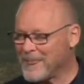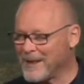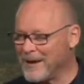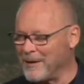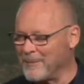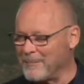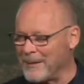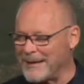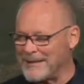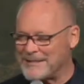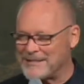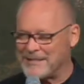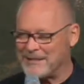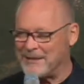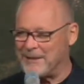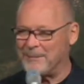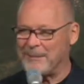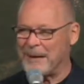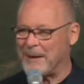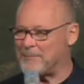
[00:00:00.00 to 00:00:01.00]
Uh, my
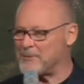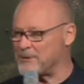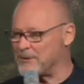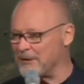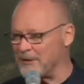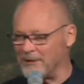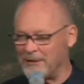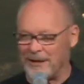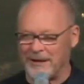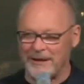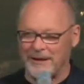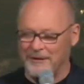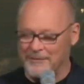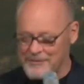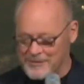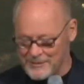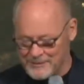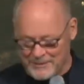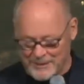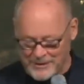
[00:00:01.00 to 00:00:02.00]
team absolutely loves
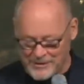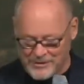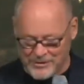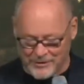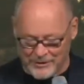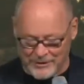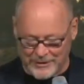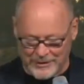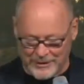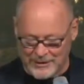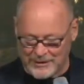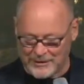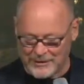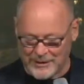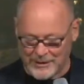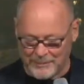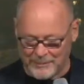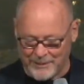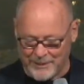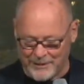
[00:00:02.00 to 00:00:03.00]
him. He's going to
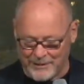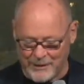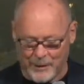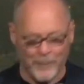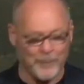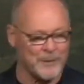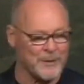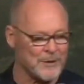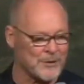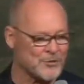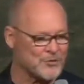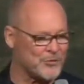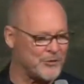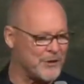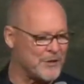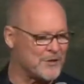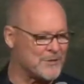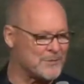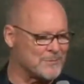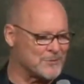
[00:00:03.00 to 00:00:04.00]
Colombia, helping us
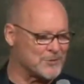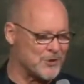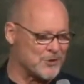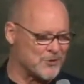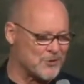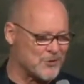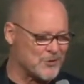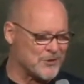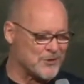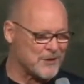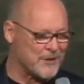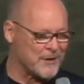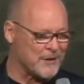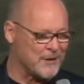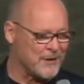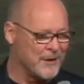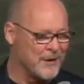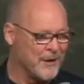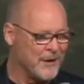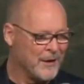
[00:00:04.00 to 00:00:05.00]
train some churches
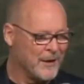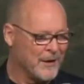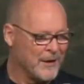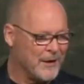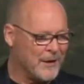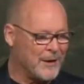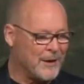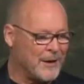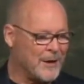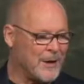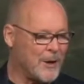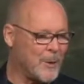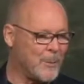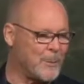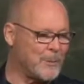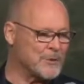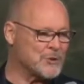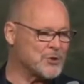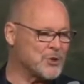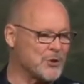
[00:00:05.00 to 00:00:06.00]
there, uh,
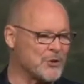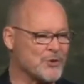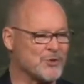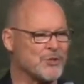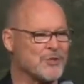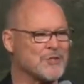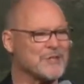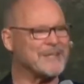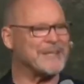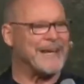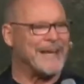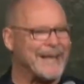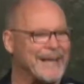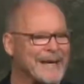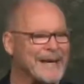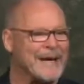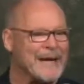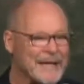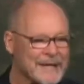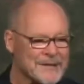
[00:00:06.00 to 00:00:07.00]
helping churches get
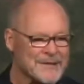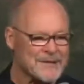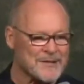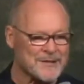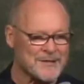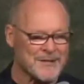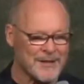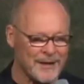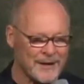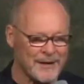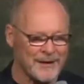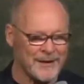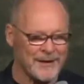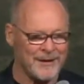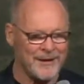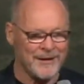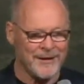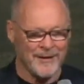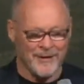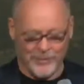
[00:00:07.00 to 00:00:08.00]
unstuck.
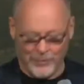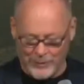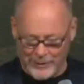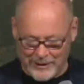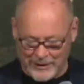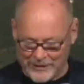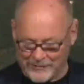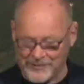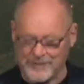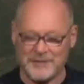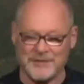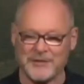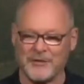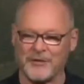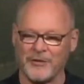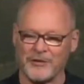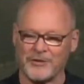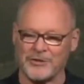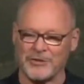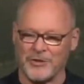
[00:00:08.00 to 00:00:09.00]
We love to tell
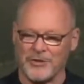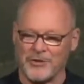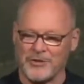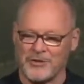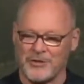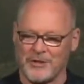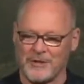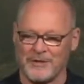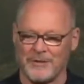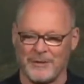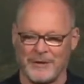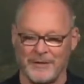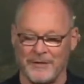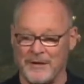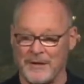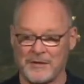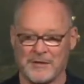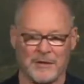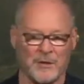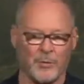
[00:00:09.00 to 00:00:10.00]
the churches, uh, and
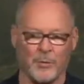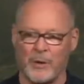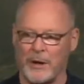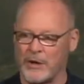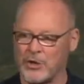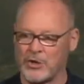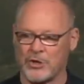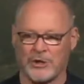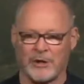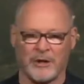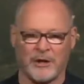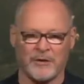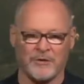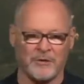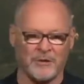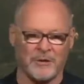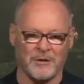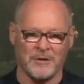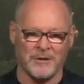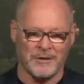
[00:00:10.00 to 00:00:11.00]
they say, Why should I
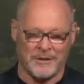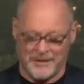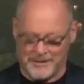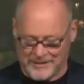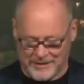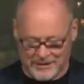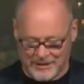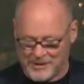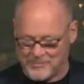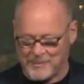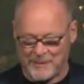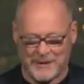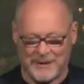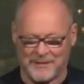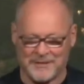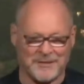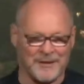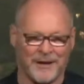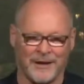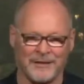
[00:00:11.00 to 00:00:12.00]
grow? And I say, It's
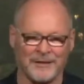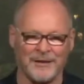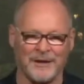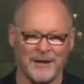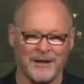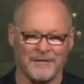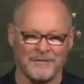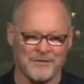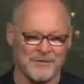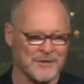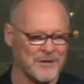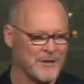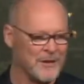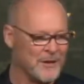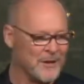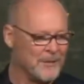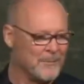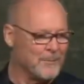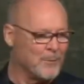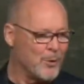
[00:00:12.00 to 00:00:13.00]
because God loves
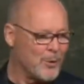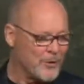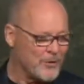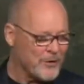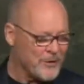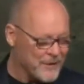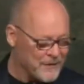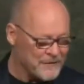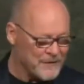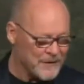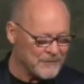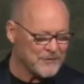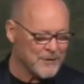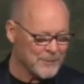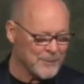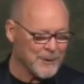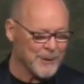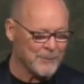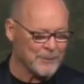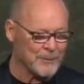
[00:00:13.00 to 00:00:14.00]
more than the 50
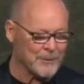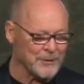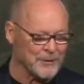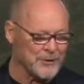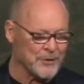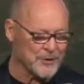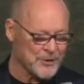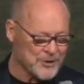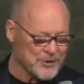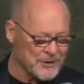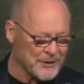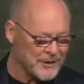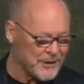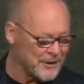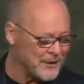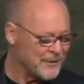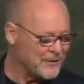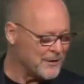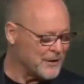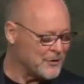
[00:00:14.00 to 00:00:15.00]
people in your
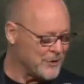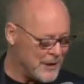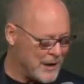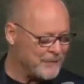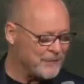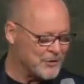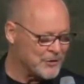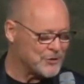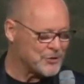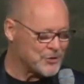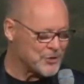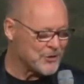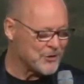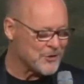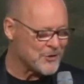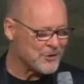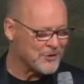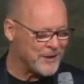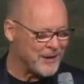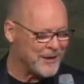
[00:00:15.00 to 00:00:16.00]
city that you have in your
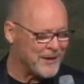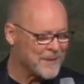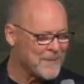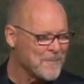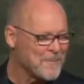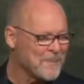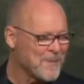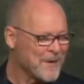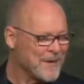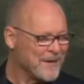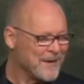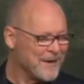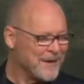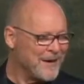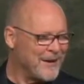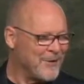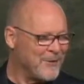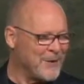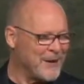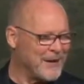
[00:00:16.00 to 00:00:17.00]
church, okay?
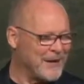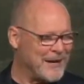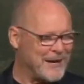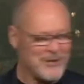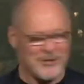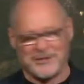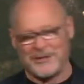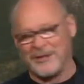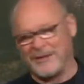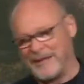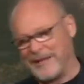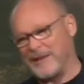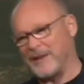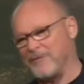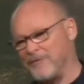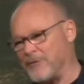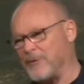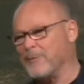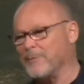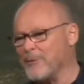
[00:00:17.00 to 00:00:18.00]
Uh, we can actually get a
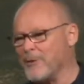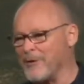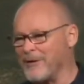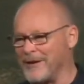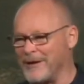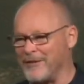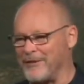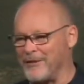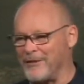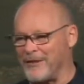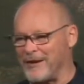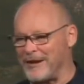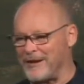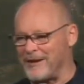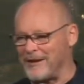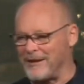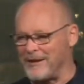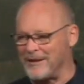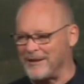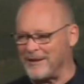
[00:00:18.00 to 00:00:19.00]
few more in there that
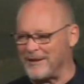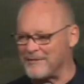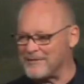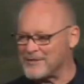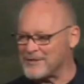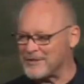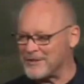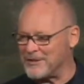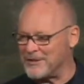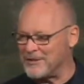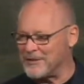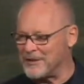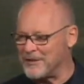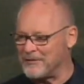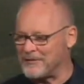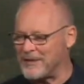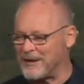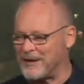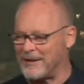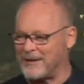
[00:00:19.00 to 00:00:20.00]
God loves too. And
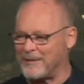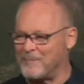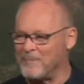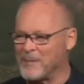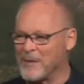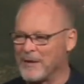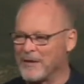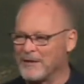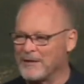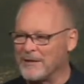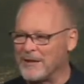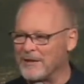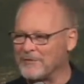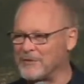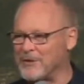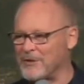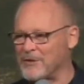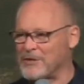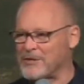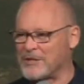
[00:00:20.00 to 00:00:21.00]
if God loved
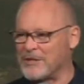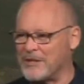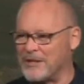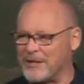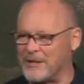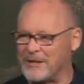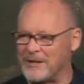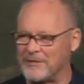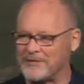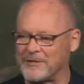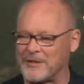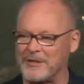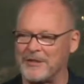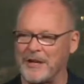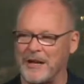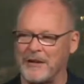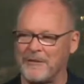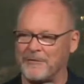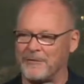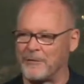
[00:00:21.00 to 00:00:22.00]
your city enough to
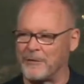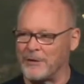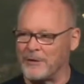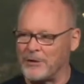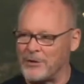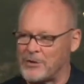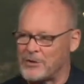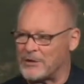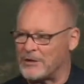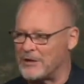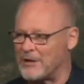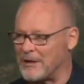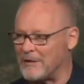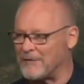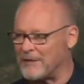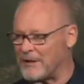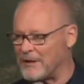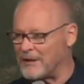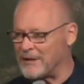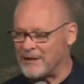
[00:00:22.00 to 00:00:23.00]
die for it, you should love
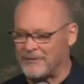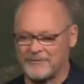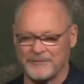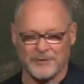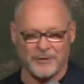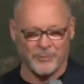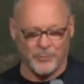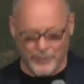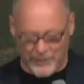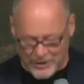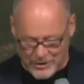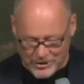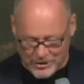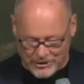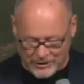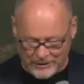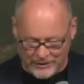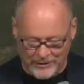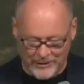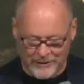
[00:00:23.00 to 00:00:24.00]
it enough to reach
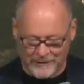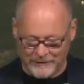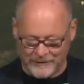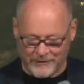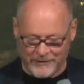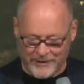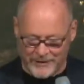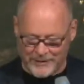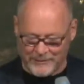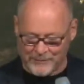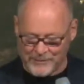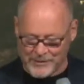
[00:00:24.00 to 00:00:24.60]
it for Him.